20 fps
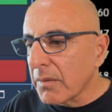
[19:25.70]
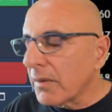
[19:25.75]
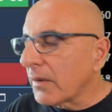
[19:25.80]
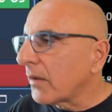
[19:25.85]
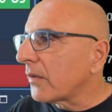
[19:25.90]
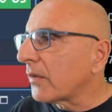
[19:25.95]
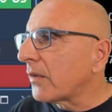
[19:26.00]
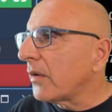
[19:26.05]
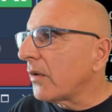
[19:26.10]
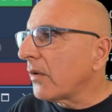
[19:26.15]

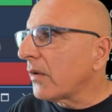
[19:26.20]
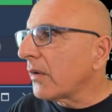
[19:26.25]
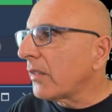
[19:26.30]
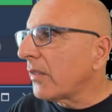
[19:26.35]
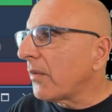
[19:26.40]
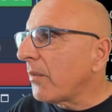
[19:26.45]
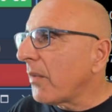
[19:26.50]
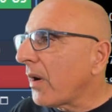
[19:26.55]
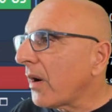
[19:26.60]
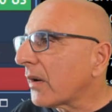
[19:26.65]
As long as the
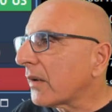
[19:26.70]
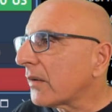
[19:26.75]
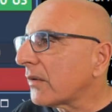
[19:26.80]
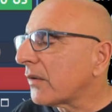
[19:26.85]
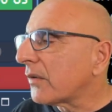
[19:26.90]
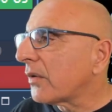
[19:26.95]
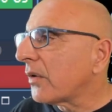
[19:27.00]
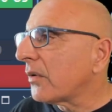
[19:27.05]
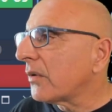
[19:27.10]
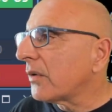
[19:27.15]
market
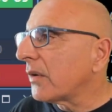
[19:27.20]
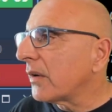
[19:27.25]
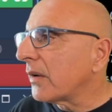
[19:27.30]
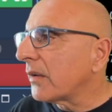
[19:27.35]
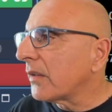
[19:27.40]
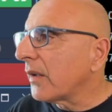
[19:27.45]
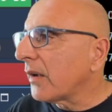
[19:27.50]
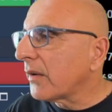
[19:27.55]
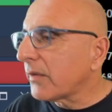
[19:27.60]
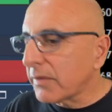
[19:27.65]
is holding,
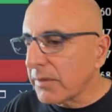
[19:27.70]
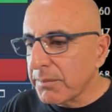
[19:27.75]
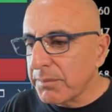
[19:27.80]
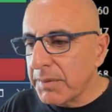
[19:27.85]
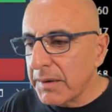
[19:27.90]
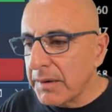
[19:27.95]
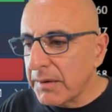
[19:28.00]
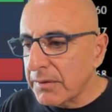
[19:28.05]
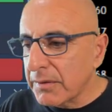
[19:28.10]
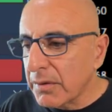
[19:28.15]
the
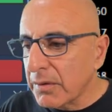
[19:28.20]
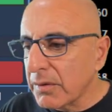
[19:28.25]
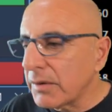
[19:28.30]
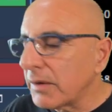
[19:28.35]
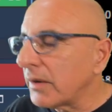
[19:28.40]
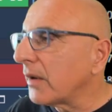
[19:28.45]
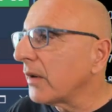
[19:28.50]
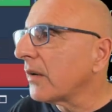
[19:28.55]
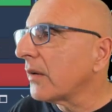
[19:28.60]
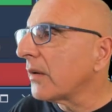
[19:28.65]
S&P is
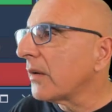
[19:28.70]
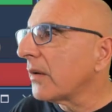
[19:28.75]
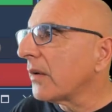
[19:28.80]
holding,